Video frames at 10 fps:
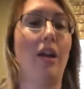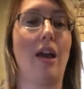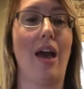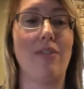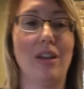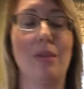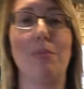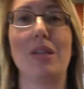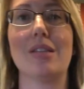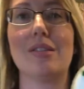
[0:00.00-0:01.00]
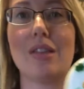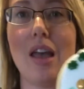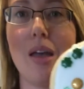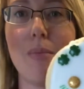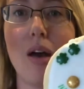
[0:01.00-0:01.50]
having it be the
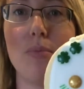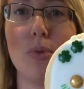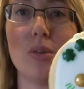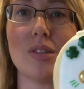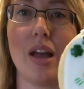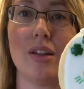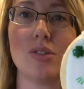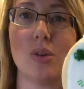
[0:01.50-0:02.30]
same on both sides. So